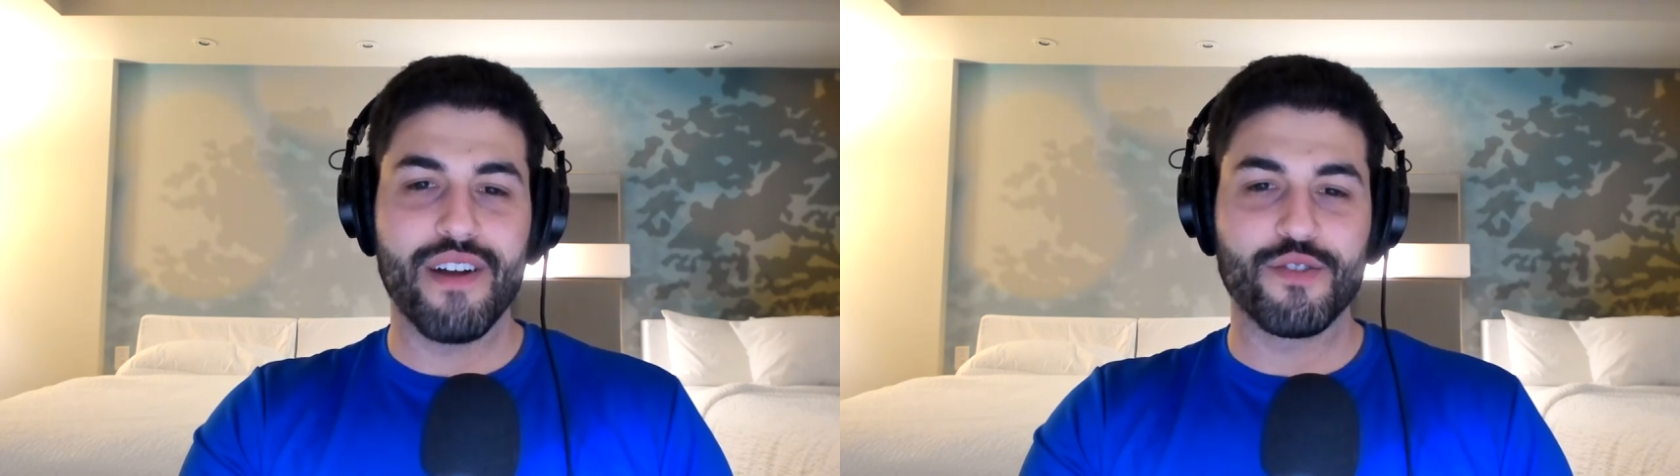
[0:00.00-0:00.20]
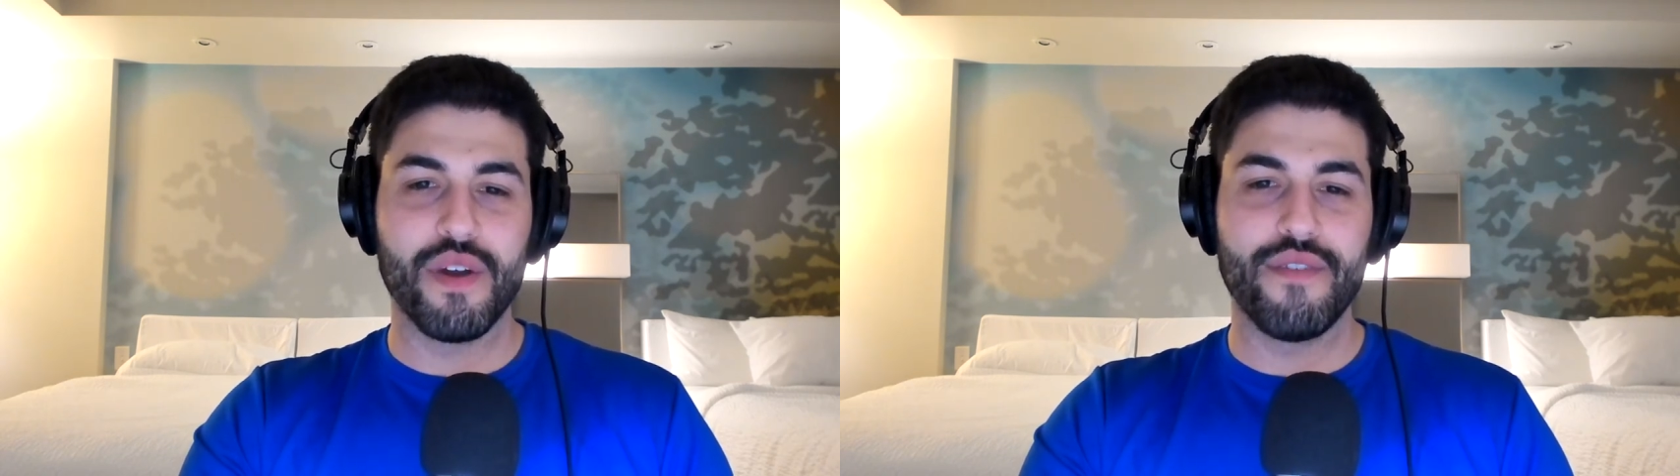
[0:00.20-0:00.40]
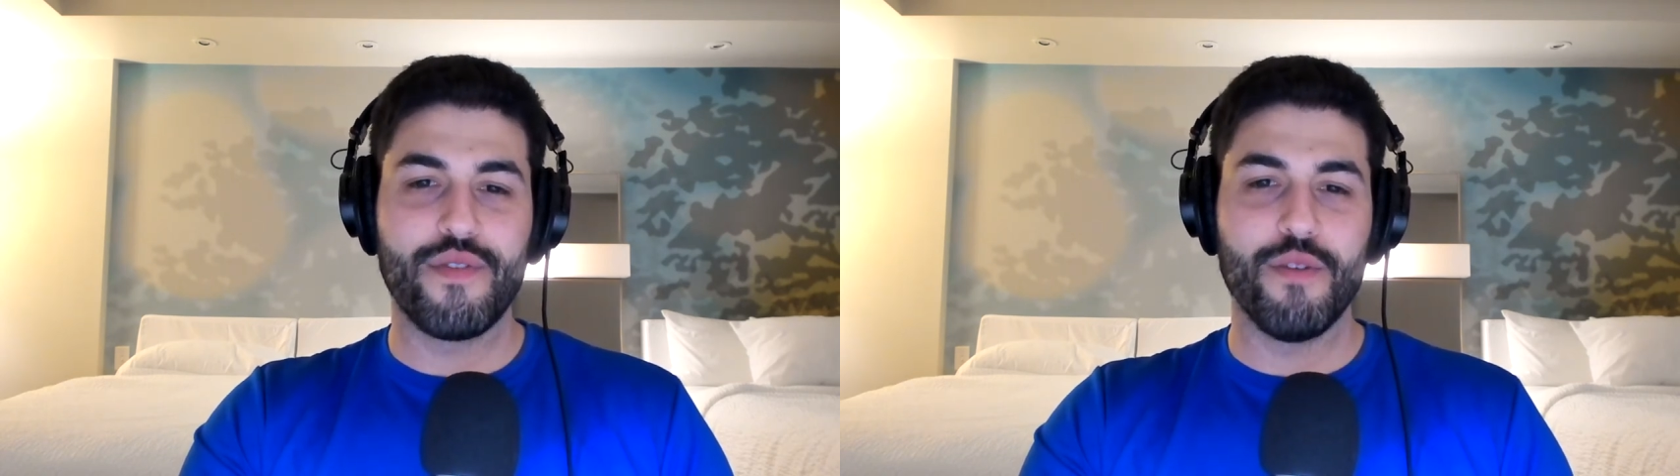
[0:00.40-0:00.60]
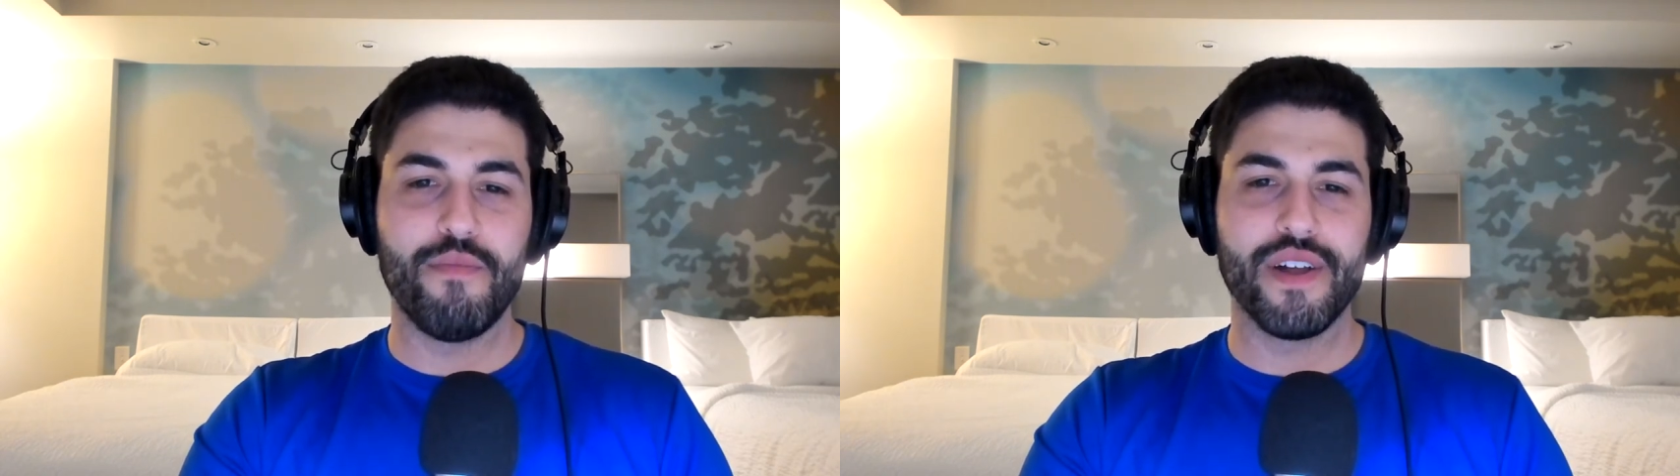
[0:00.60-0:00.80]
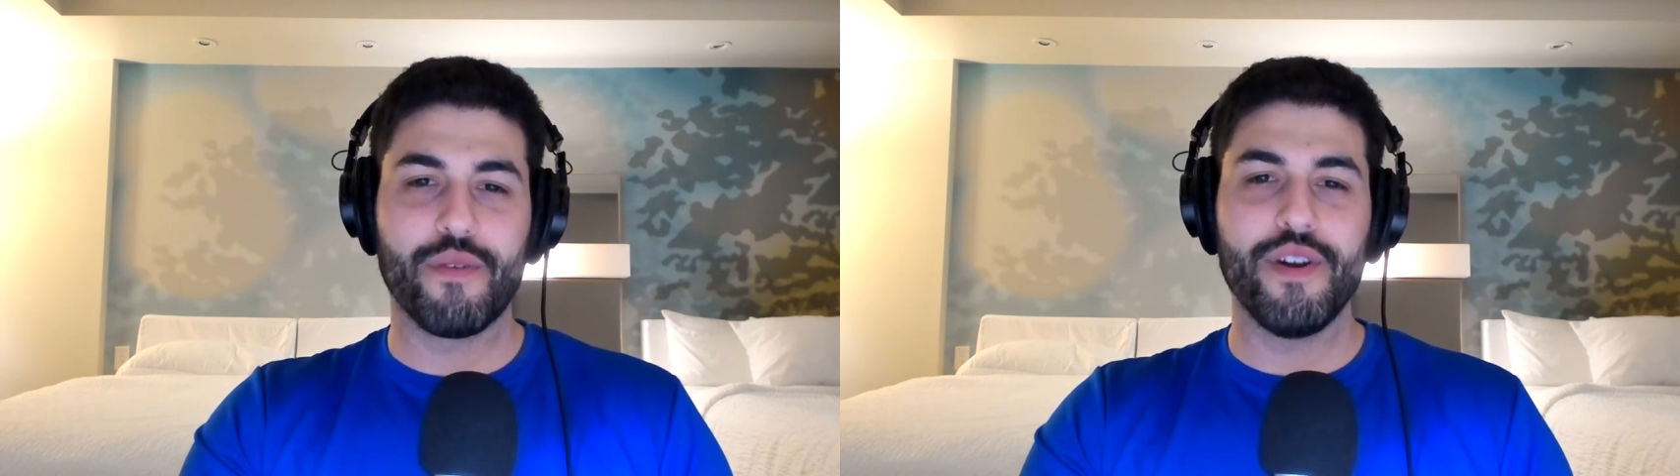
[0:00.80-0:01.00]
I was waiting for you to
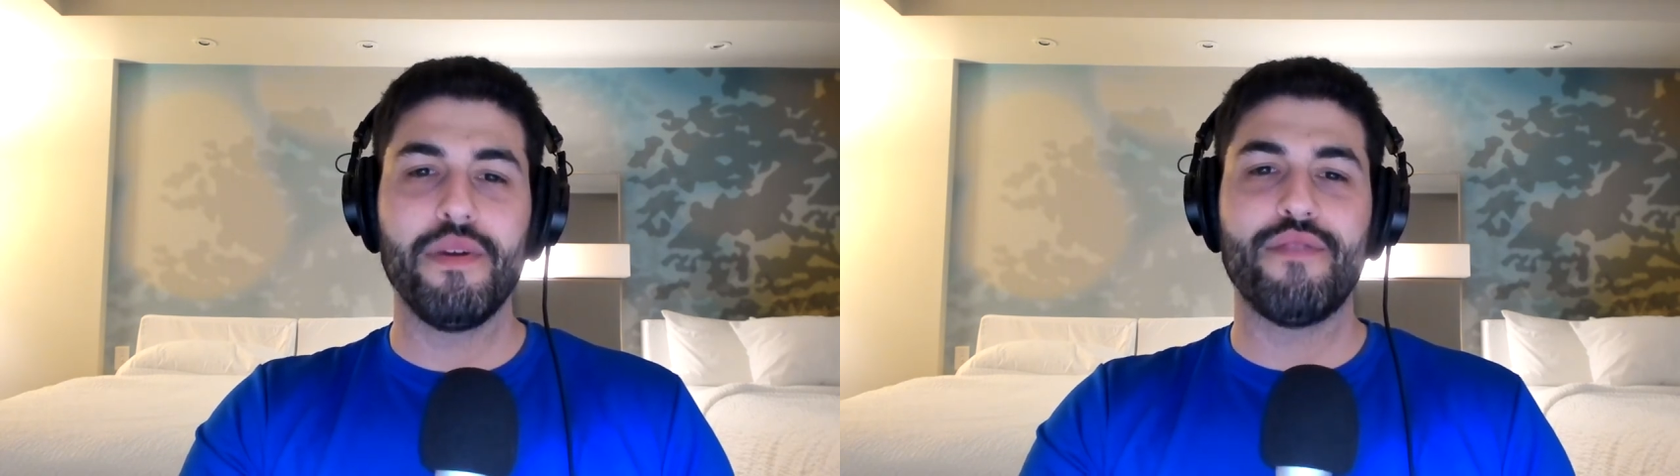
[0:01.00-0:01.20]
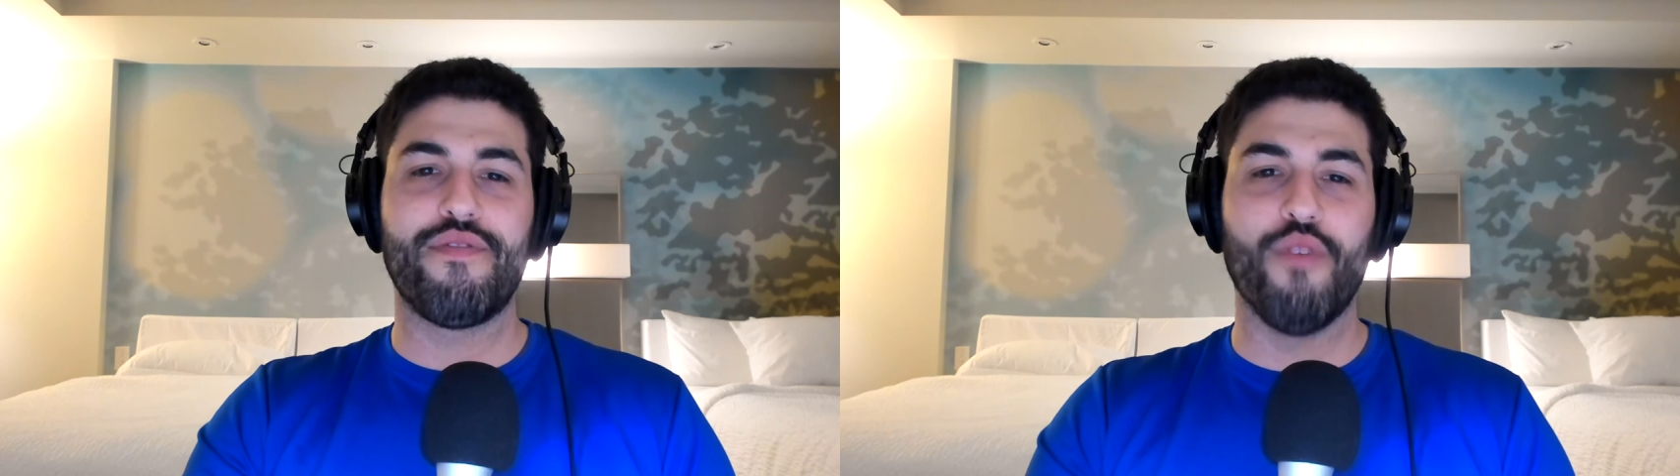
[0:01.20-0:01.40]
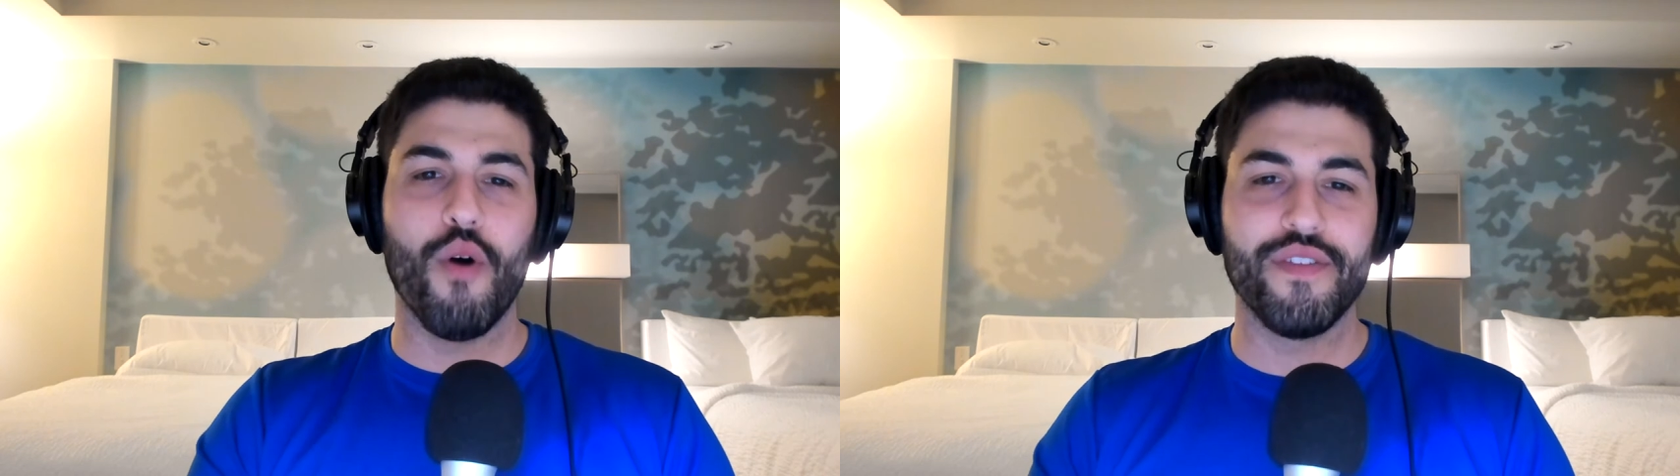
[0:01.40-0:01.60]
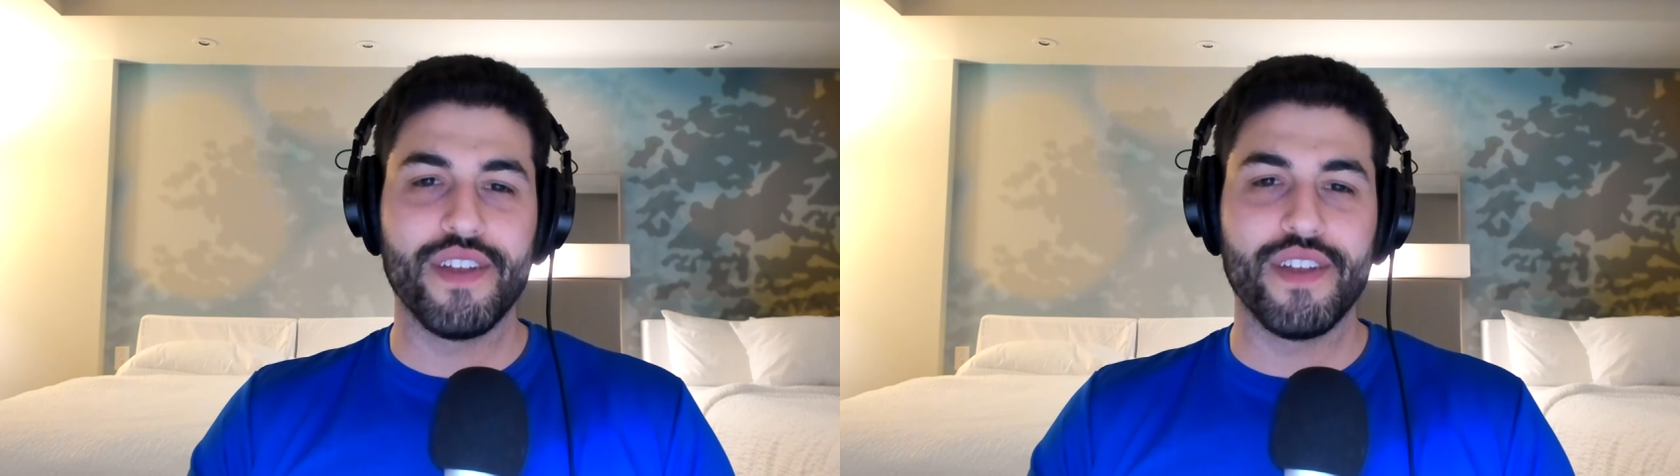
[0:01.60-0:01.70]
be like, "What do you mean foiled